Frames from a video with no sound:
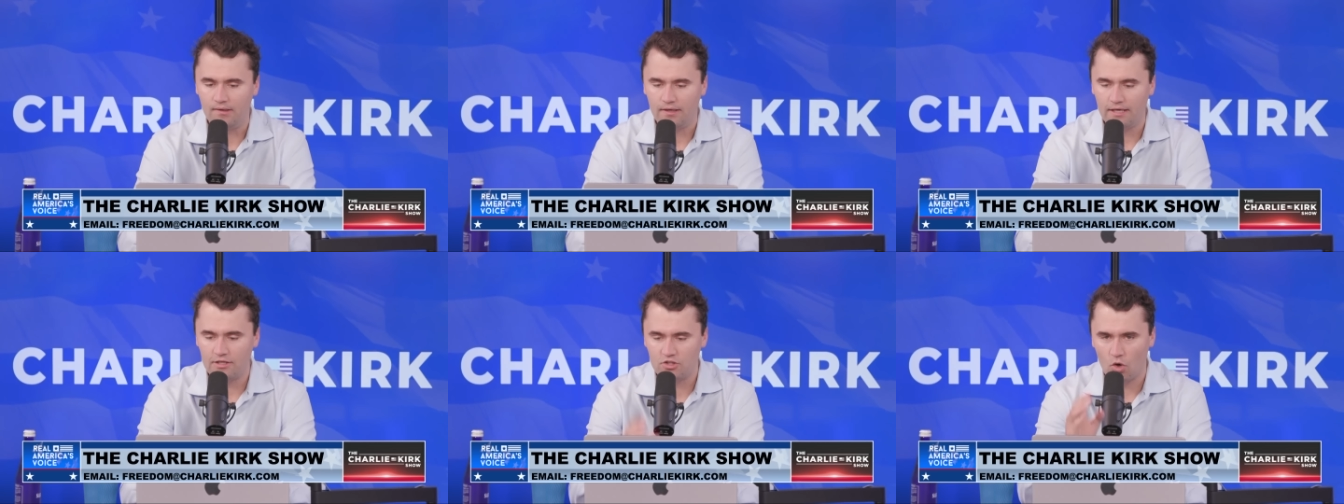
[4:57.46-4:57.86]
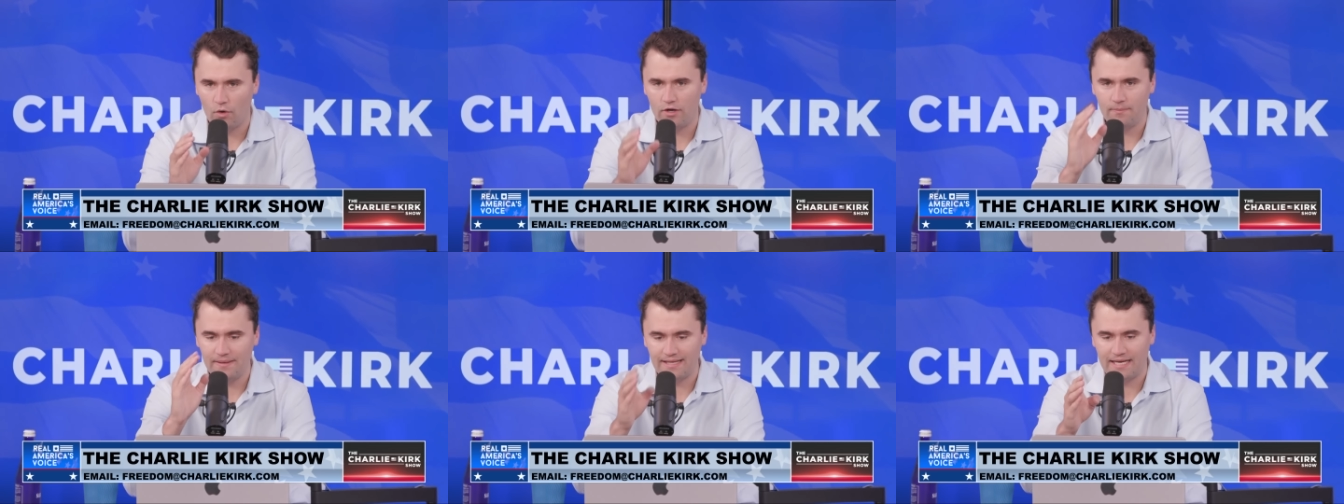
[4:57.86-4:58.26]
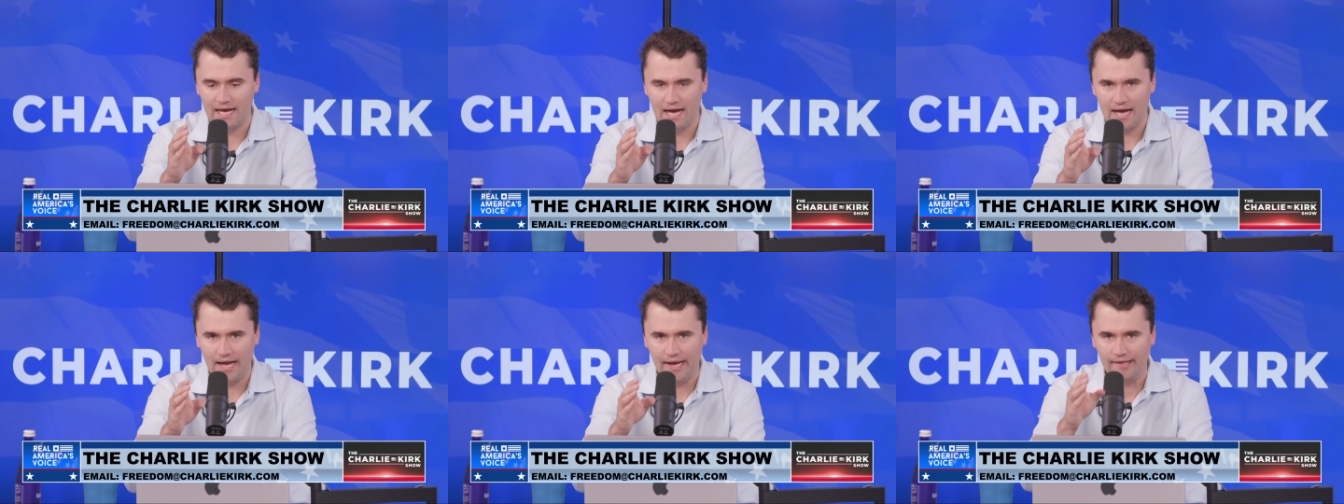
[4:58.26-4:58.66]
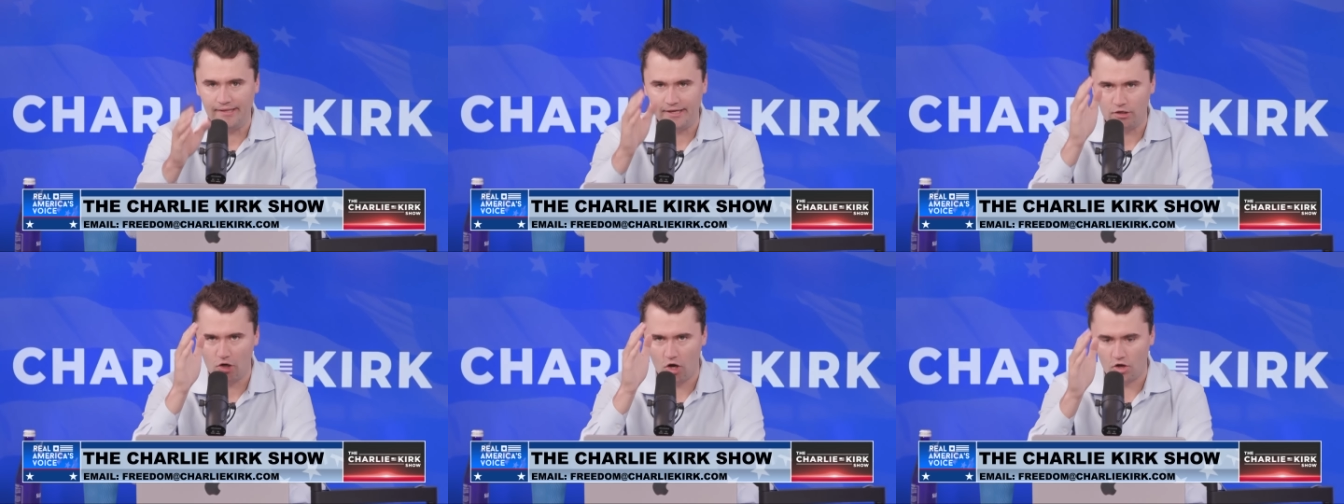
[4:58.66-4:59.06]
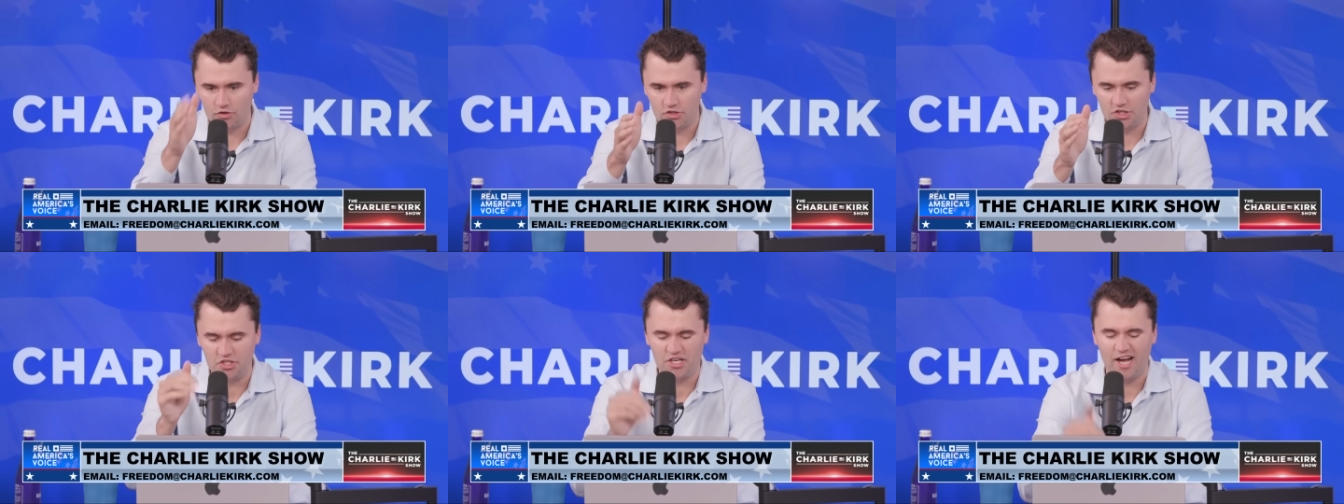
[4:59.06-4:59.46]
He is going to be the guy that
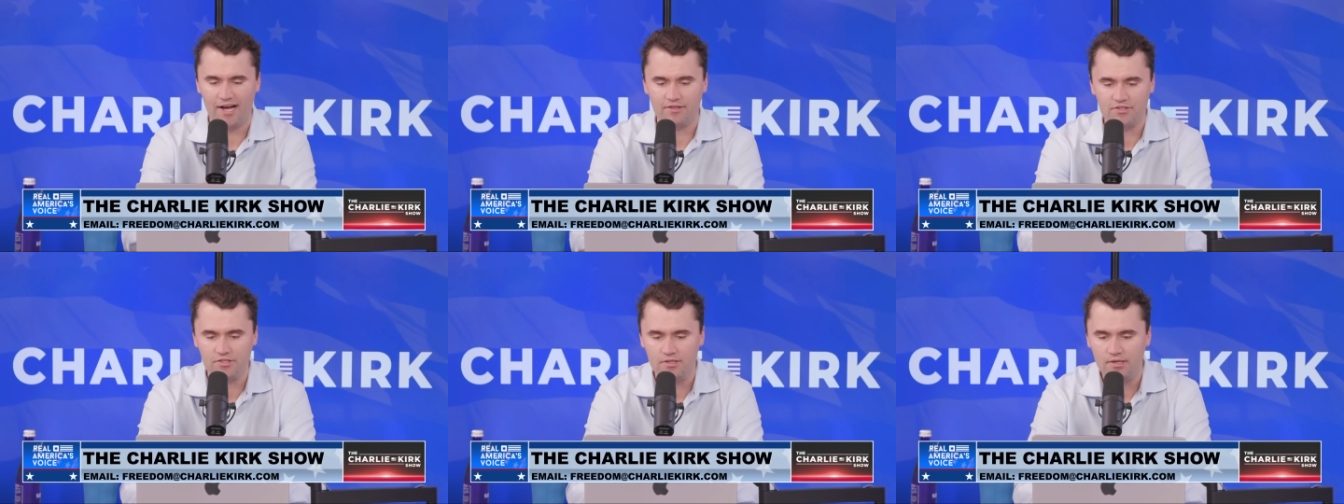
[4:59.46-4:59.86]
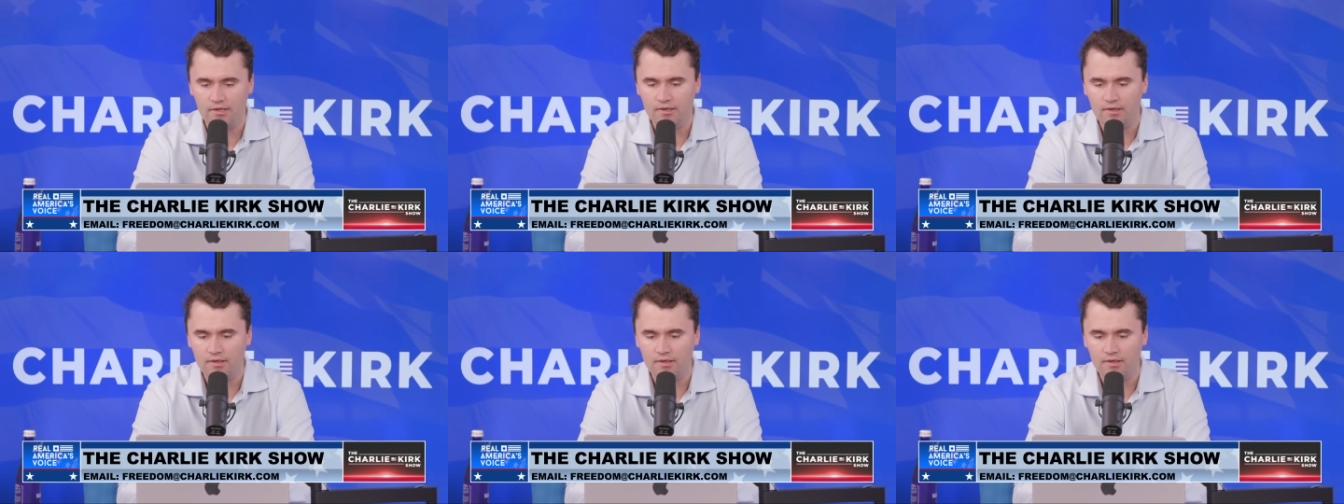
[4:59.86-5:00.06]
calls the shots.